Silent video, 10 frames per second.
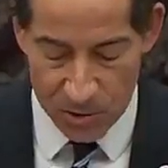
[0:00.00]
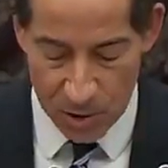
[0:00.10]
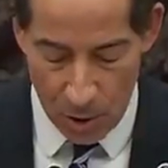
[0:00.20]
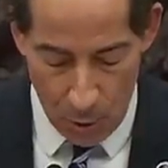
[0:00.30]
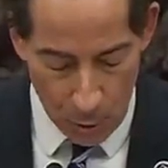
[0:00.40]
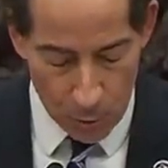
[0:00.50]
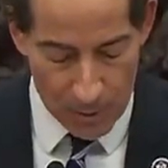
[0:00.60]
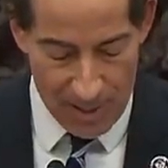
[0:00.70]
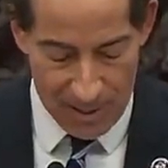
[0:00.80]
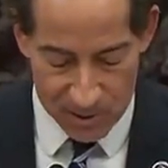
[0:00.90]
to
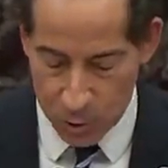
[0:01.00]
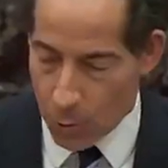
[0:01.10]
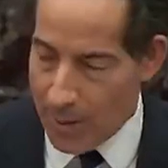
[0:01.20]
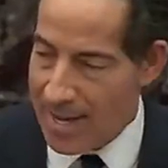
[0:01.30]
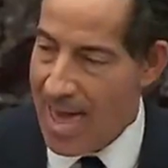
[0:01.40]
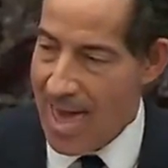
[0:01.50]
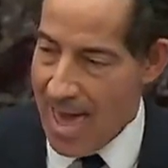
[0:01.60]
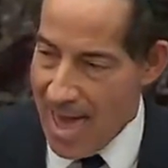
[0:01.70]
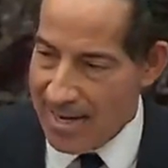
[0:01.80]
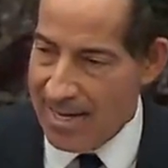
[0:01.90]
hold and enjoy
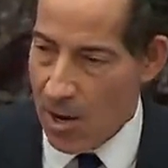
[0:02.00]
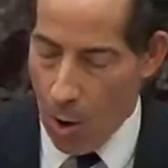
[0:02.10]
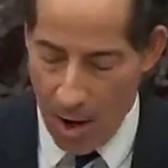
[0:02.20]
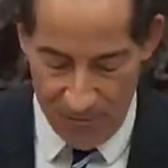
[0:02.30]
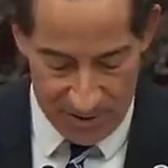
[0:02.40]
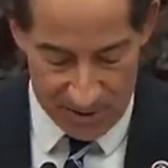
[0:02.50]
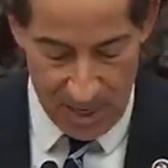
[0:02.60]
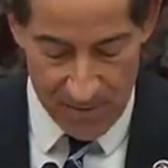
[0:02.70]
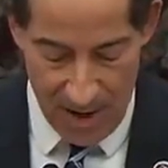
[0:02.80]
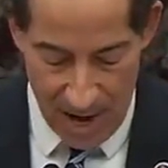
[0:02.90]
any office
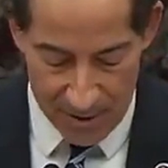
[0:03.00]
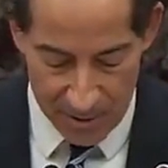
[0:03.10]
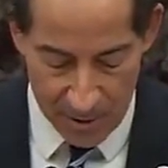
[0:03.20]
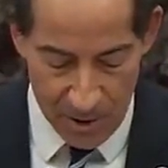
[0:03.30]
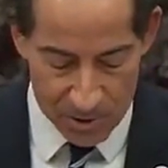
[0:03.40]
of honor,